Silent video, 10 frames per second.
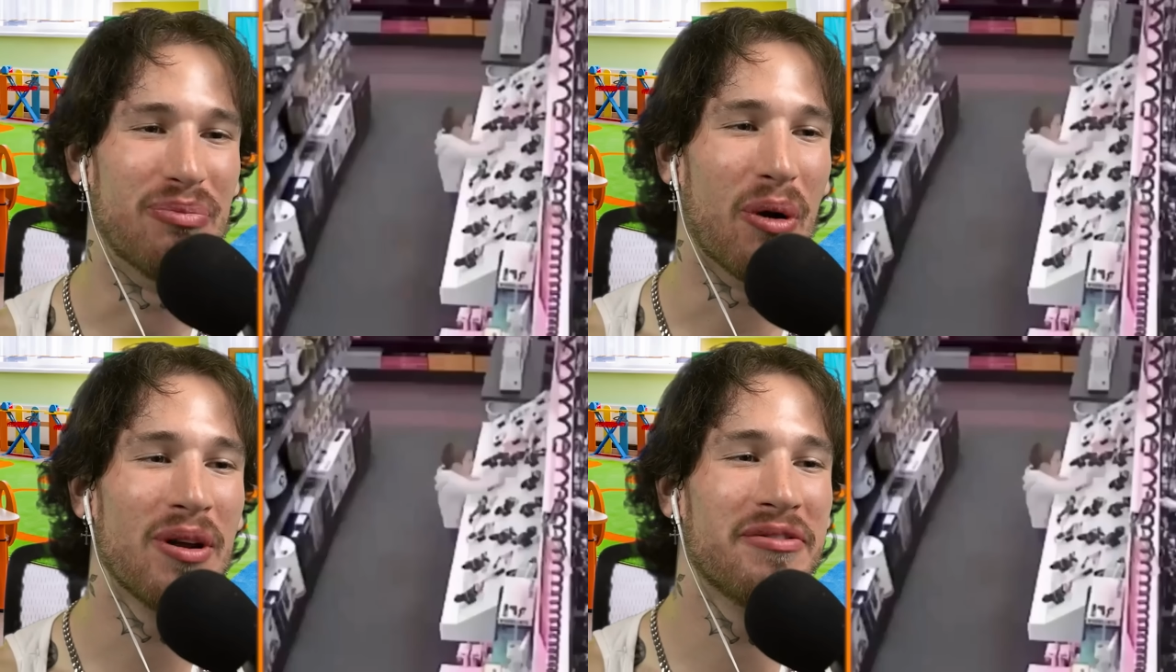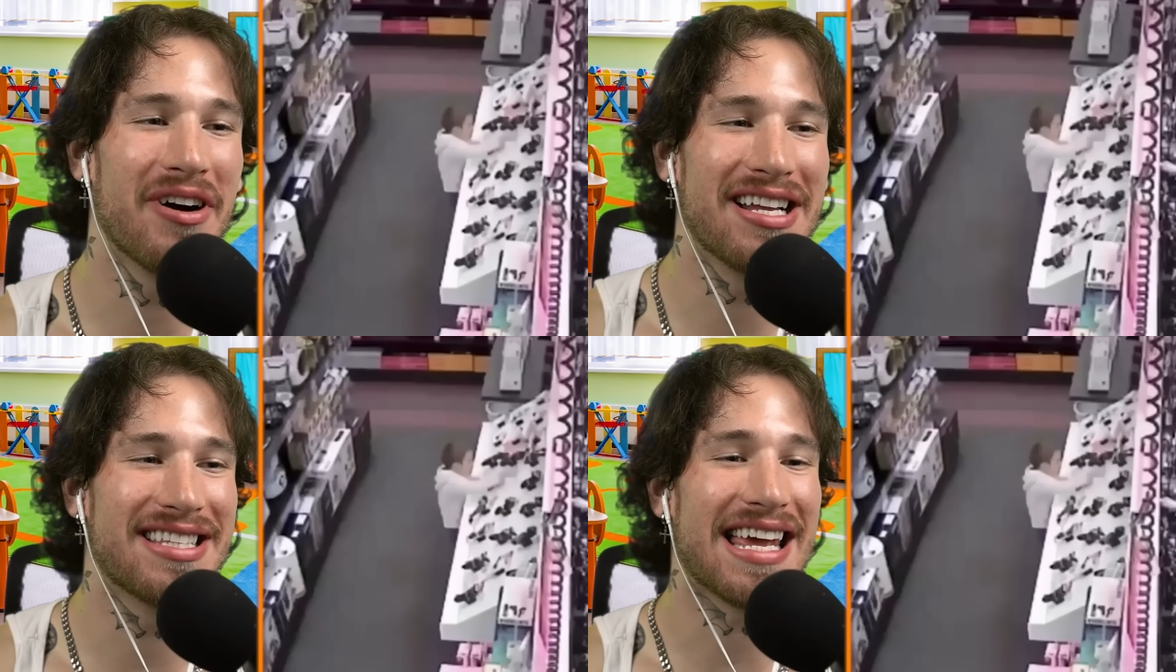Boy
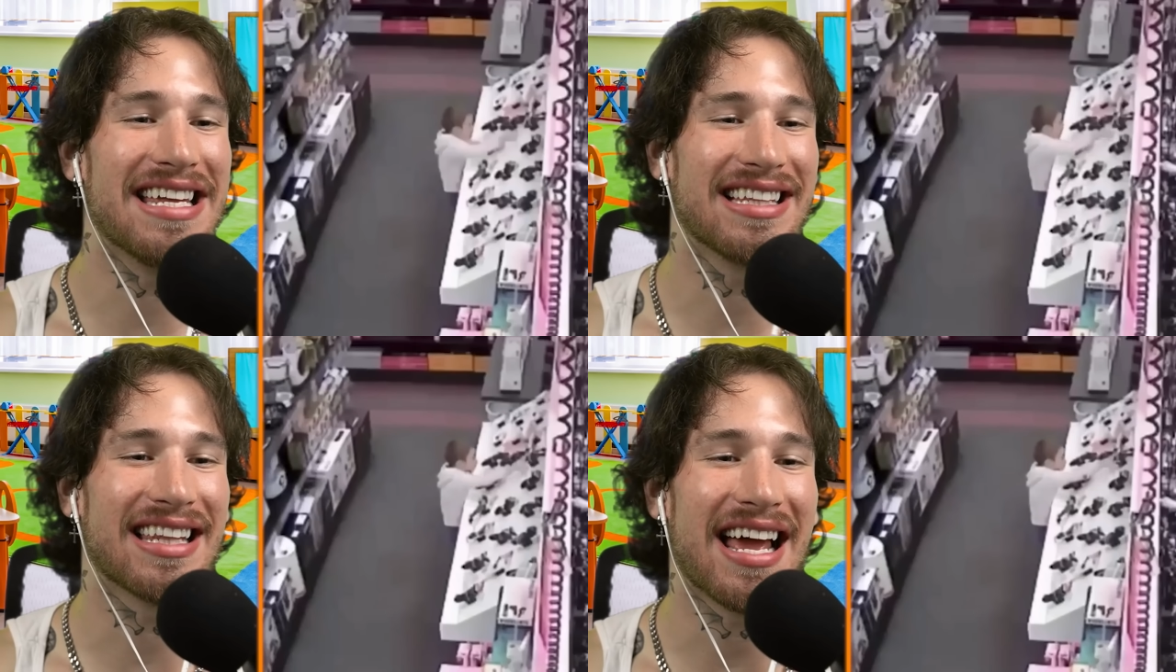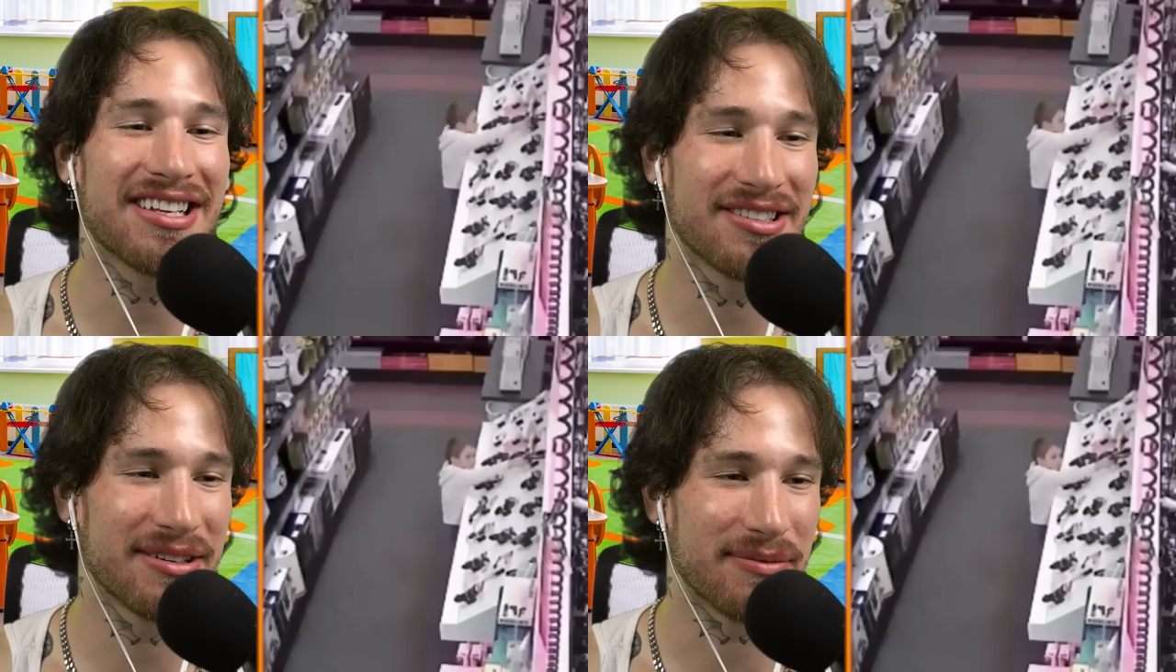finds
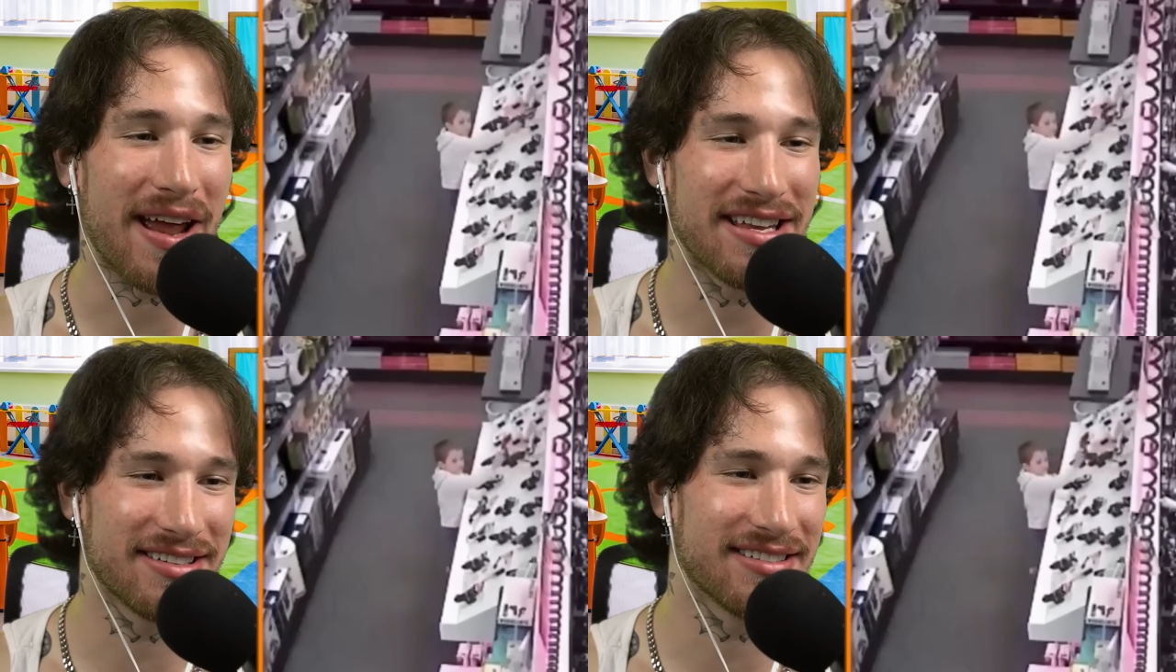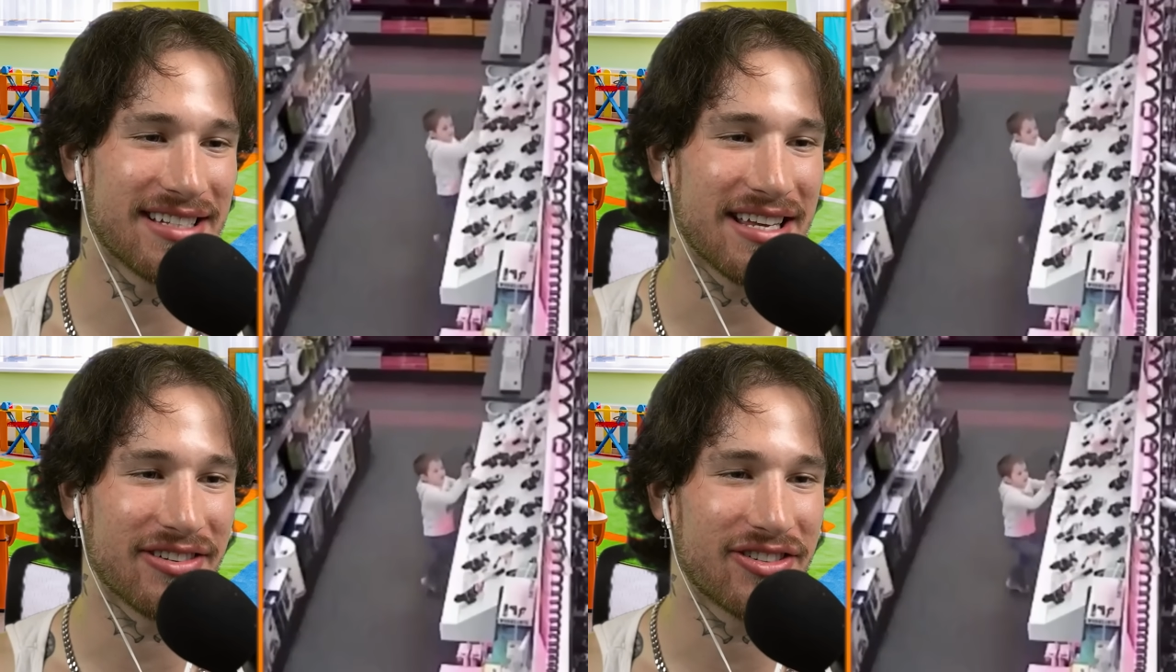electric razors
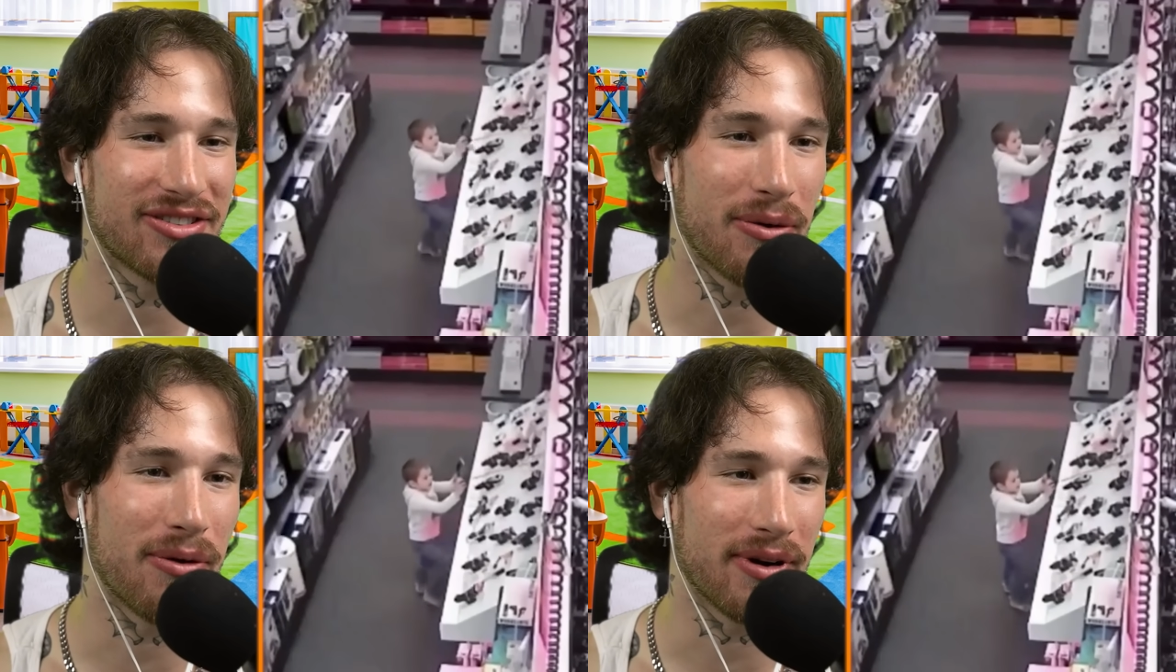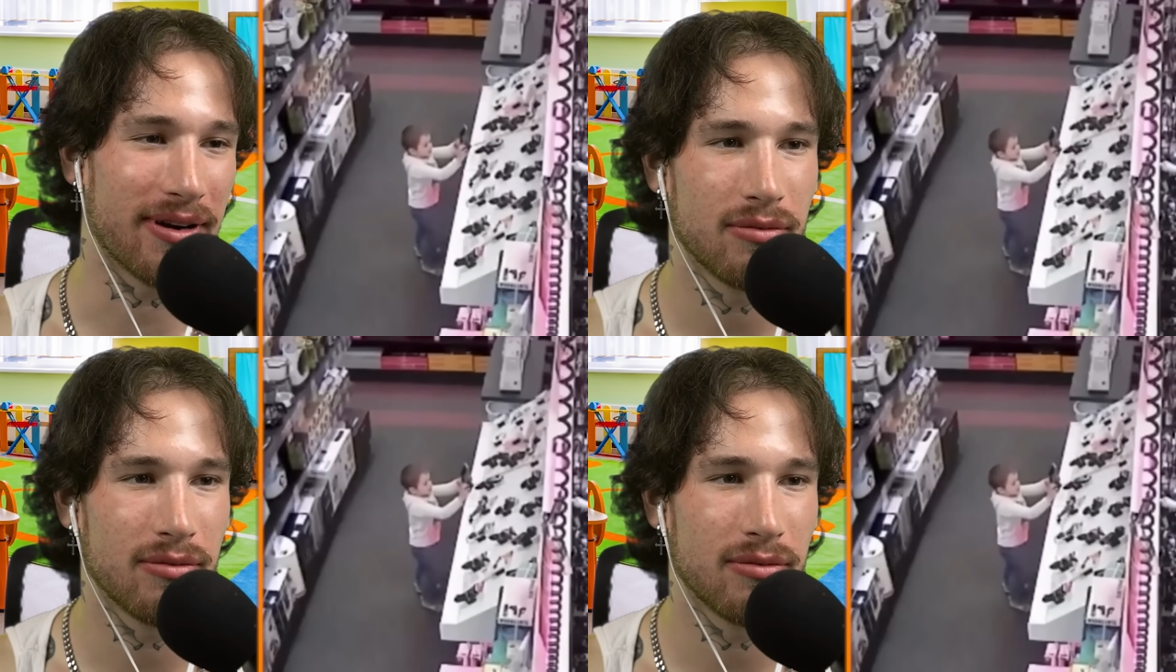in a store.